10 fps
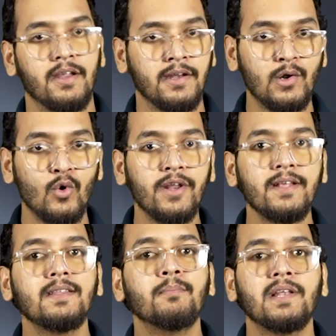
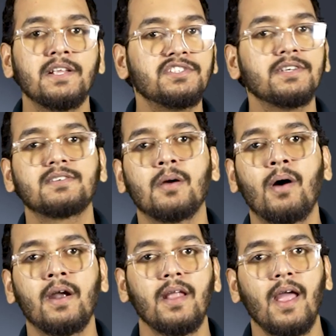including the malicious
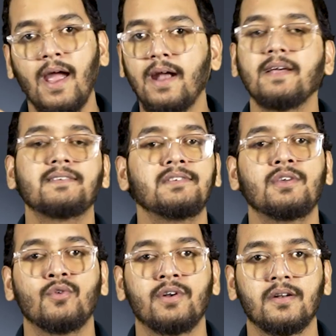command, and
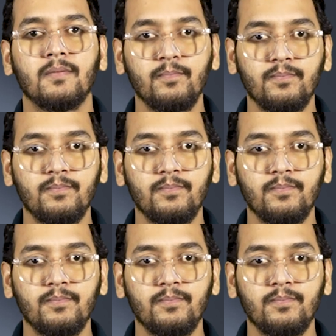execute it.